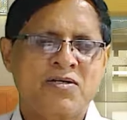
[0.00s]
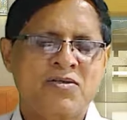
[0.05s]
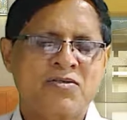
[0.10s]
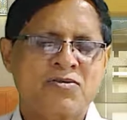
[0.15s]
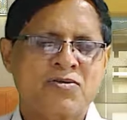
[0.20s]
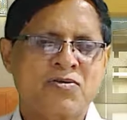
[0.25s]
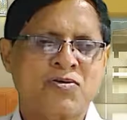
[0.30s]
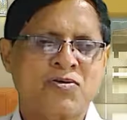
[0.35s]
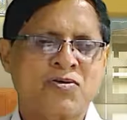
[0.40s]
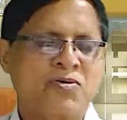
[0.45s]

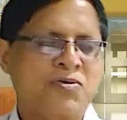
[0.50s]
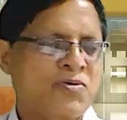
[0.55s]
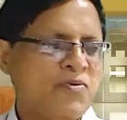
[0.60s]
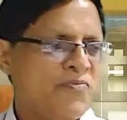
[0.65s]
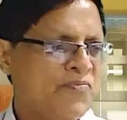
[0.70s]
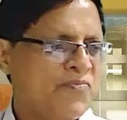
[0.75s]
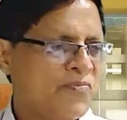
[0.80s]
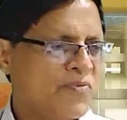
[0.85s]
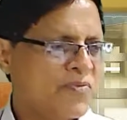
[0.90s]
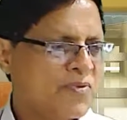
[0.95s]
So
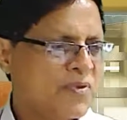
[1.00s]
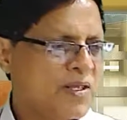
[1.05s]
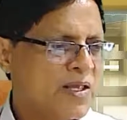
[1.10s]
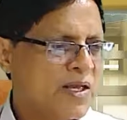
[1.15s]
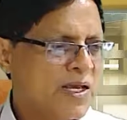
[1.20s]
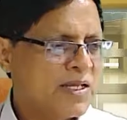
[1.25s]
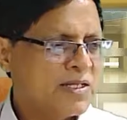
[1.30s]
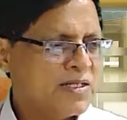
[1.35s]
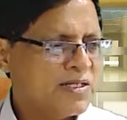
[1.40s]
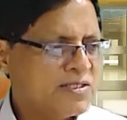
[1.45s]

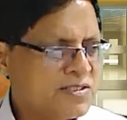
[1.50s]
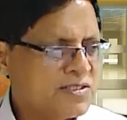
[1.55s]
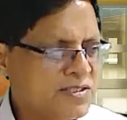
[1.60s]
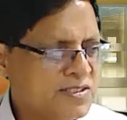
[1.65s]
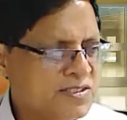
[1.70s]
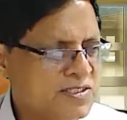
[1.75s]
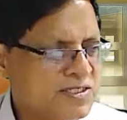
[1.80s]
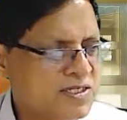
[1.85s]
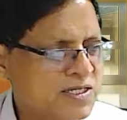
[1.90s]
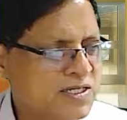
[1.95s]
this
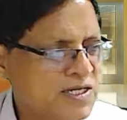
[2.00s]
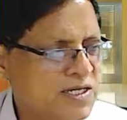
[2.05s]
is